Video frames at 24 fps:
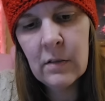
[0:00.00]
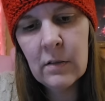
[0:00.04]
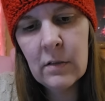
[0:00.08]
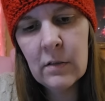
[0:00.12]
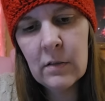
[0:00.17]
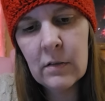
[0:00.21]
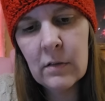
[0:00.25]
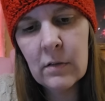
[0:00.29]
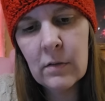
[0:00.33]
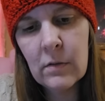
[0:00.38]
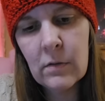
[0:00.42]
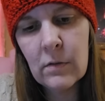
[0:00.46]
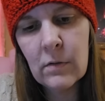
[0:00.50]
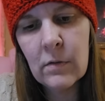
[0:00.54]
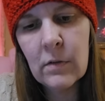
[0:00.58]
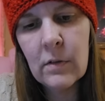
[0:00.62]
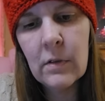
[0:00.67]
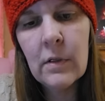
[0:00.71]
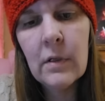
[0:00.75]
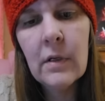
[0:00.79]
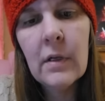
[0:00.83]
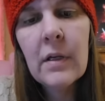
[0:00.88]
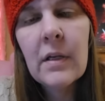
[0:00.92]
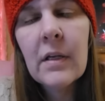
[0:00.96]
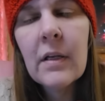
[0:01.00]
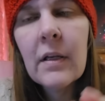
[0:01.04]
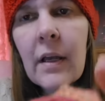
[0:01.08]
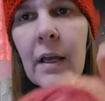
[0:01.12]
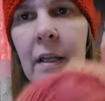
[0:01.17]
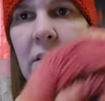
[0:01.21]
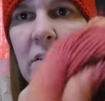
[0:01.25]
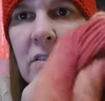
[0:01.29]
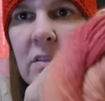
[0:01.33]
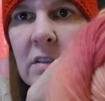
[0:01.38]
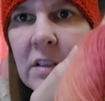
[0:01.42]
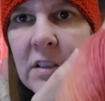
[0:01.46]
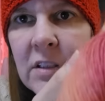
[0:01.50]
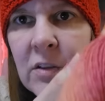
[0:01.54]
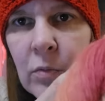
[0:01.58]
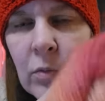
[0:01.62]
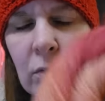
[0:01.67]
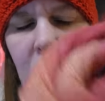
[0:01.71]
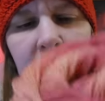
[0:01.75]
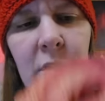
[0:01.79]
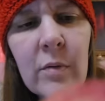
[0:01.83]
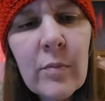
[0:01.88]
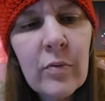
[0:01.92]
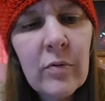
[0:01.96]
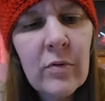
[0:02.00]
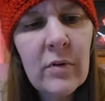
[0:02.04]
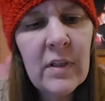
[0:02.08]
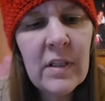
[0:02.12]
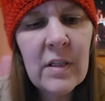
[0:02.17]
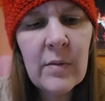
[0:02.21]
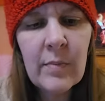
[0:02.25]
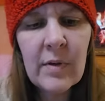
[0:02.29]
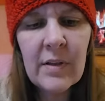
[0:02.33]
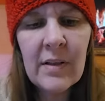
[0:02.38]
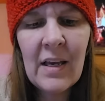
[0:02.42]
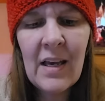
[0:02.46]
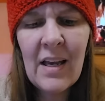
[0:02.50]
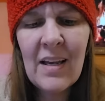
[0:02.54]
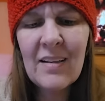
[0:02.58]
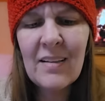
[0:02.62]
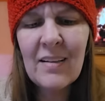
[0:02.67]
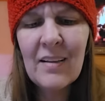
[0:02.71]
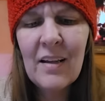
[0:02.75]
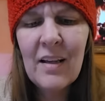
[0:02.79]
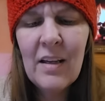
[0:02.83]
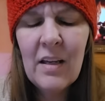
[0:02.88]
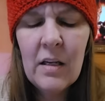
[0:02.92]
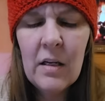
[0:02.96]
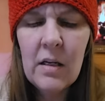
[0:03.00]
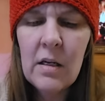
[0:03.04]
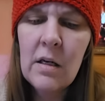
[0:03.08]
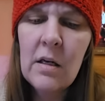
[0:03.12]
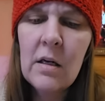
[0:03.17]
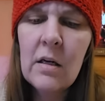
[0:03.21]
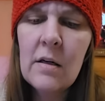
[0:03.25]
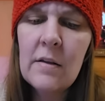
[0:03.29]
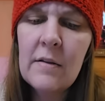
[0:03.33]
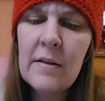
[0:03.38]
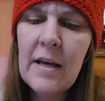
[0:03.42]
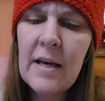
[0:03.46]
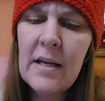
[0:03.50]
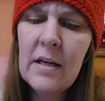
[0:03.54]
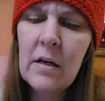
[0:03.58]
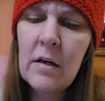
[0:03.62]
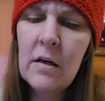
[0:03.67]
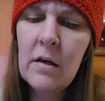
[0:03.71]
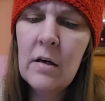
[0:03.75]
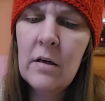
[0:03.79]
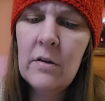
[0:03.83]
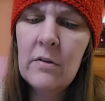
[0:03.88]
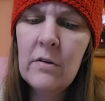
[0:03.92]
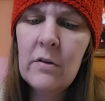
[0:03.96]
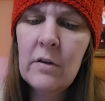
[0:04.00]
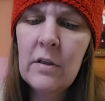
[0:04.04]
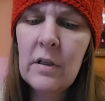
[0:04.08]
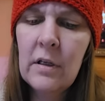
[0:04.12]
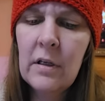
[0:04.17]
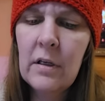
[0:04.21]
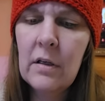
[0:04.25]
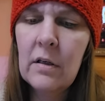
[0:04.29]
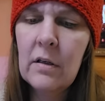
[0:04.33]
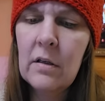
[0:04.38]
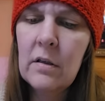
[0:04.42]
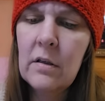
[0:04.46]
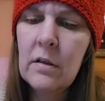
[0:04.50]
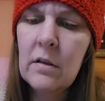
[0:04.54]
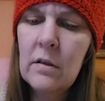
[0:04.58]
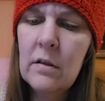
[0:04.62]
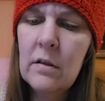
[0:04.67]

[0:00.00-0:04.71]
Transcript: So that's it's really pretty. But that that hundred uh